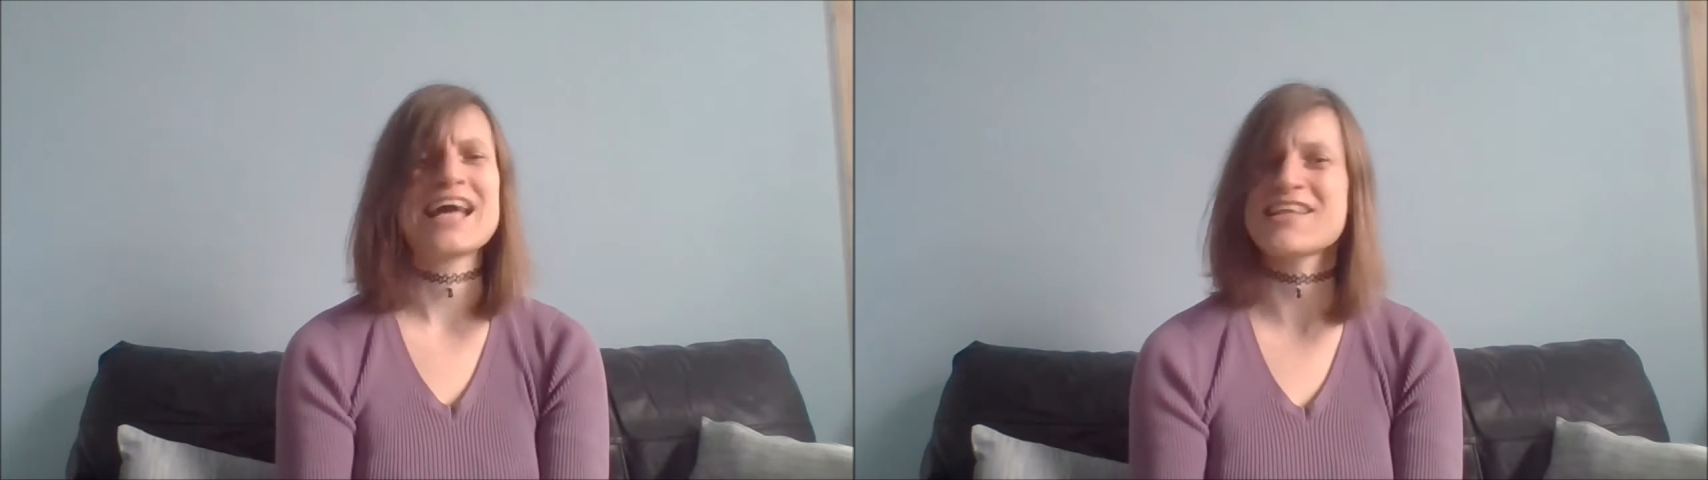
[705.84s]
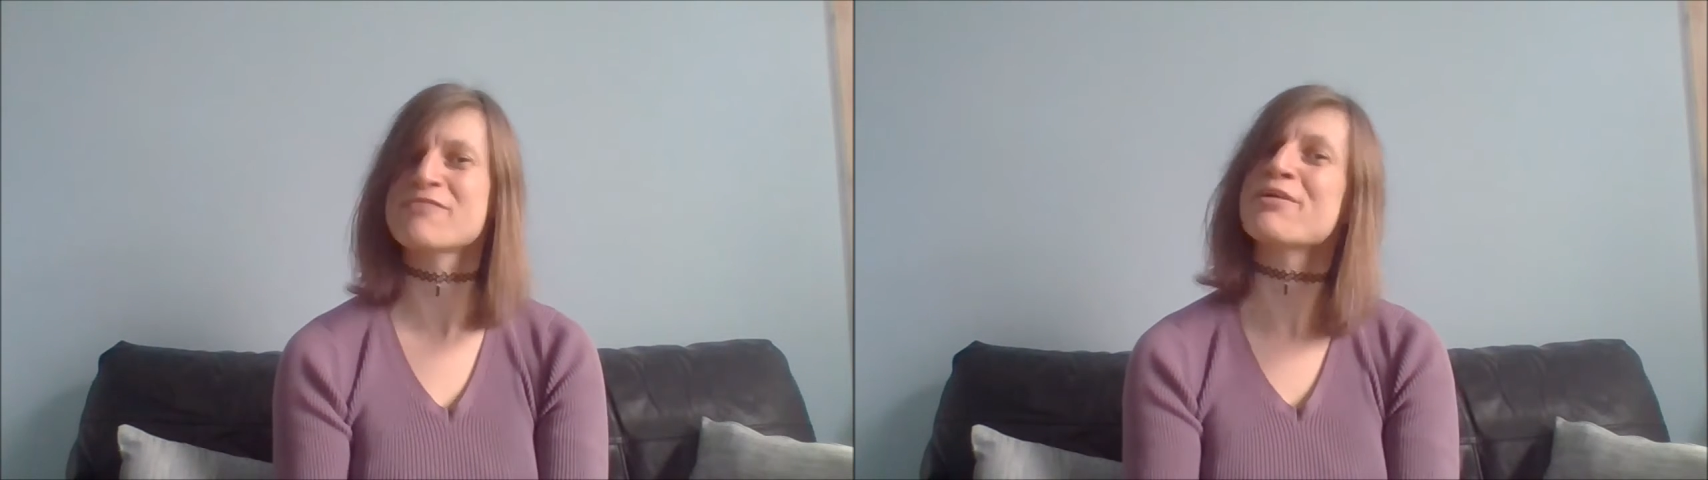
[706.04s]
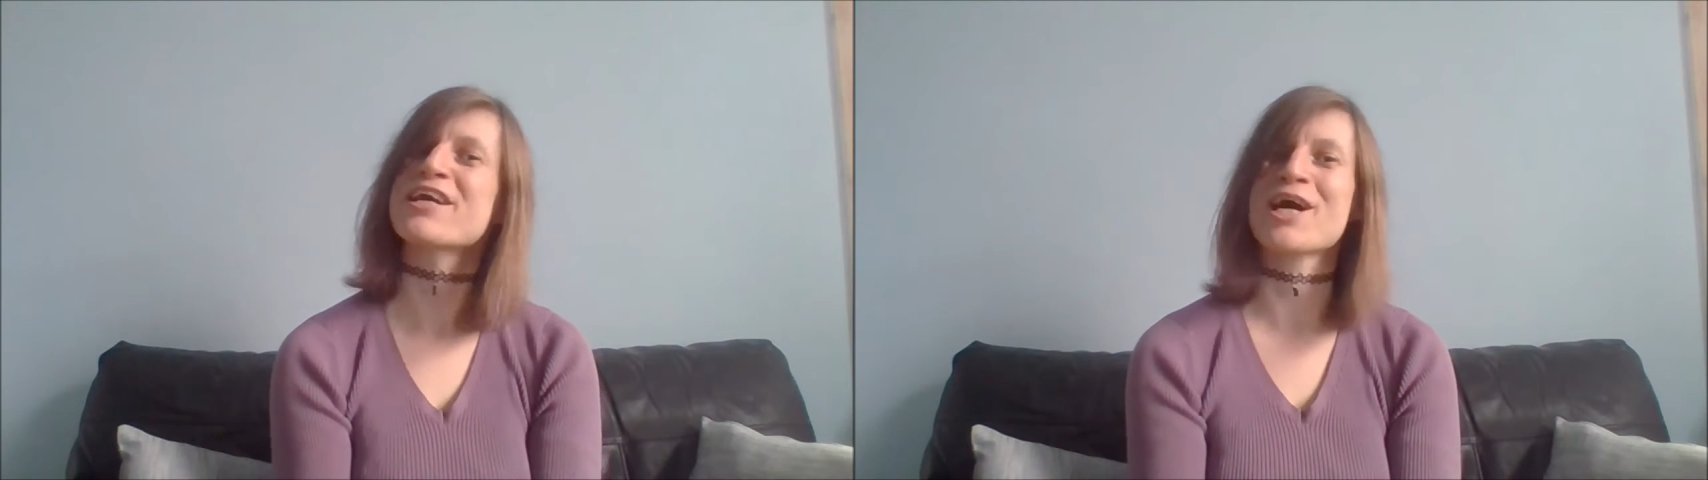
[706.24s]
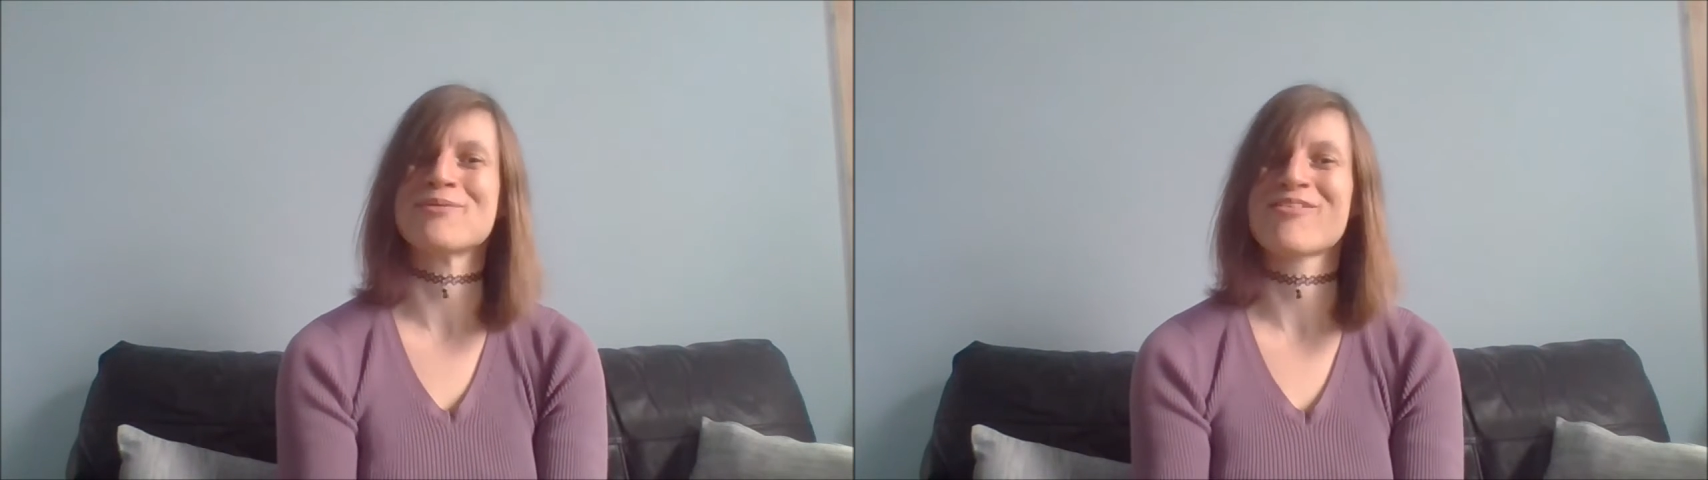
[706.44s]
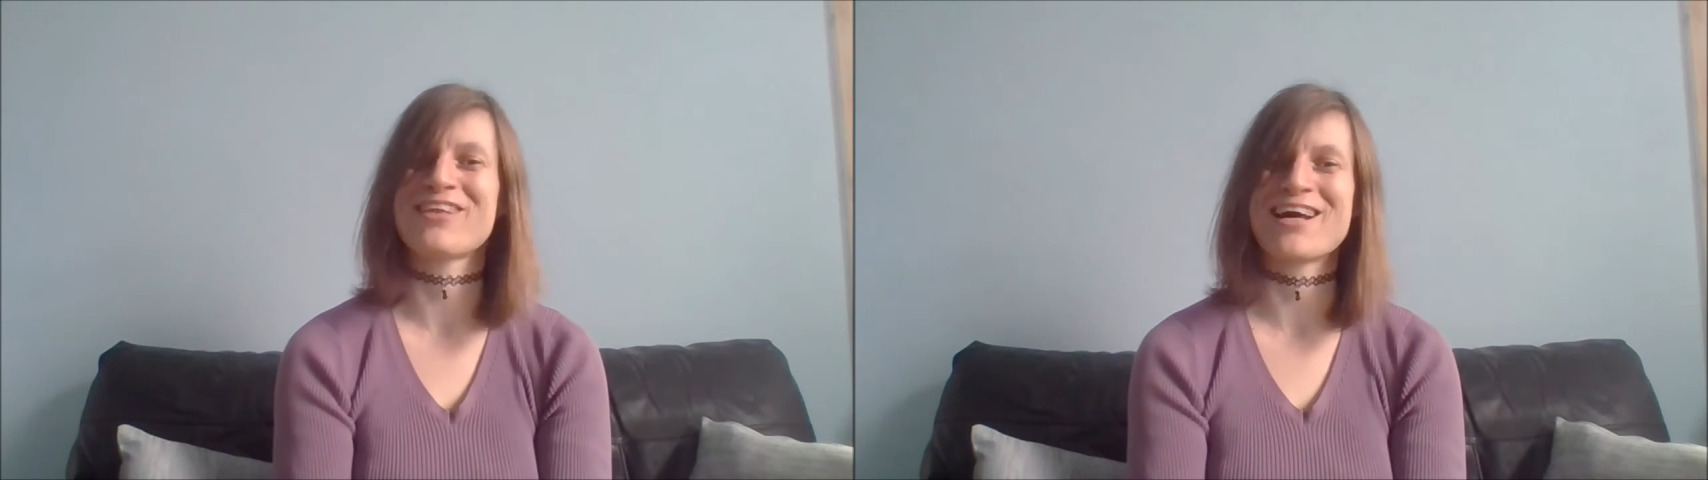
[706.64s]
that's what it
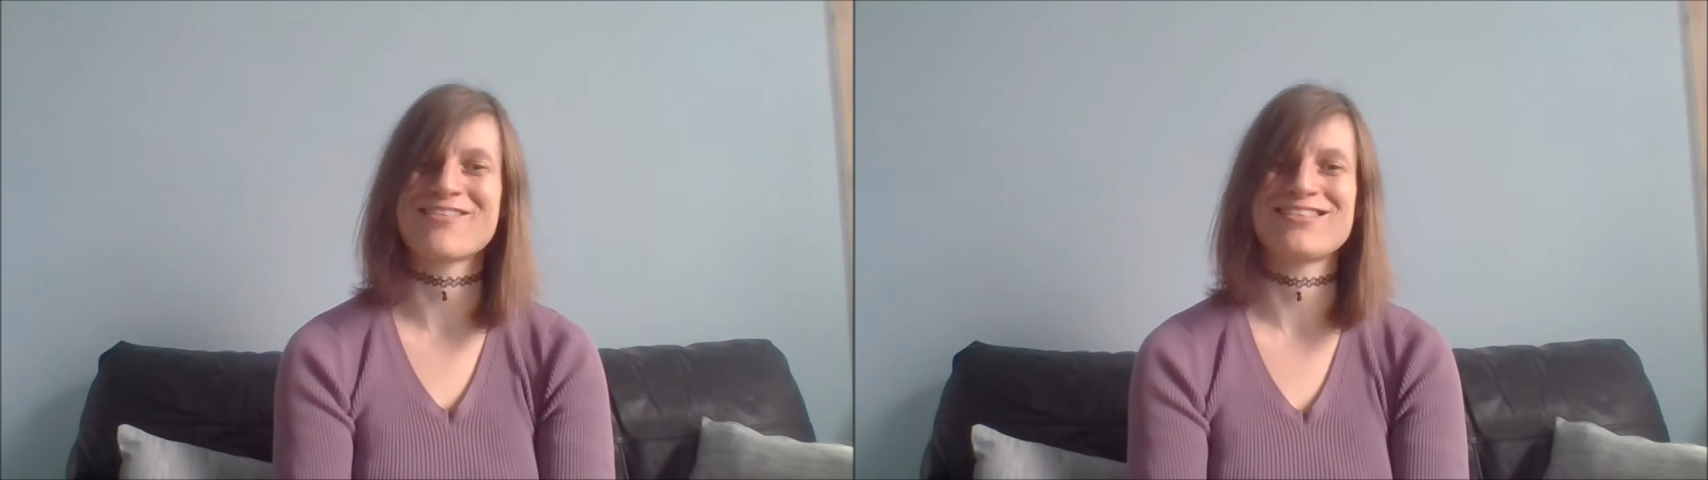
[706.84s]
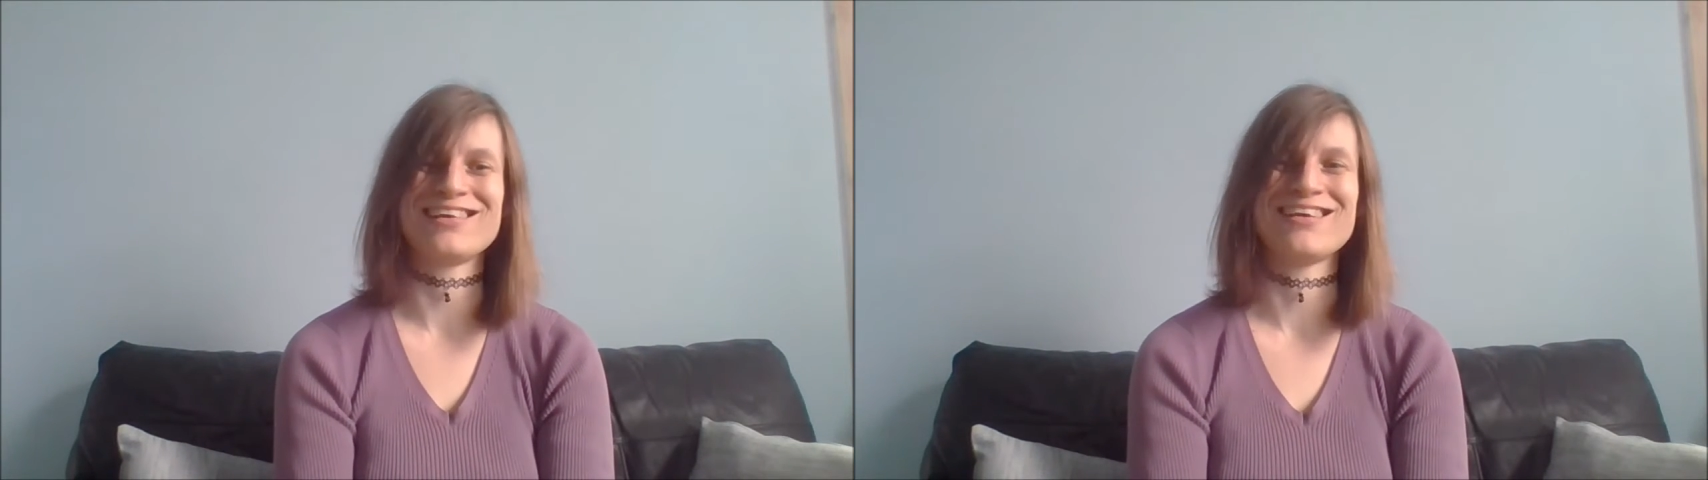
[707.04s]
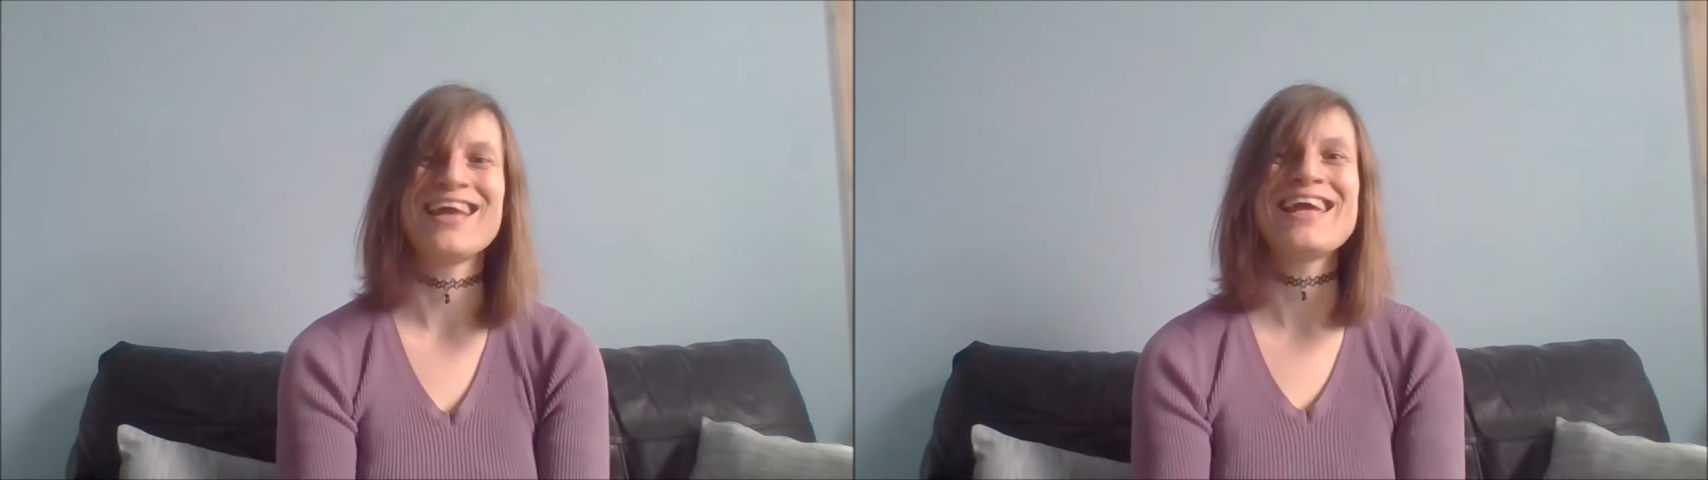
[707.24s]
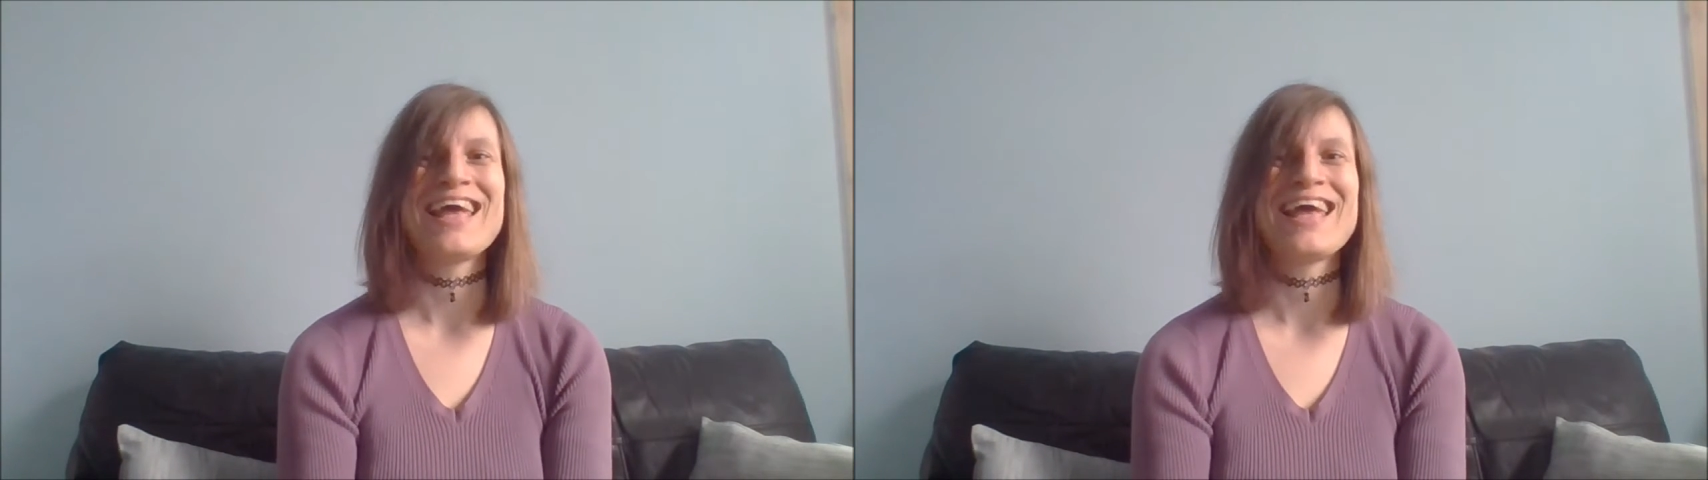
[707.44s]
comes down to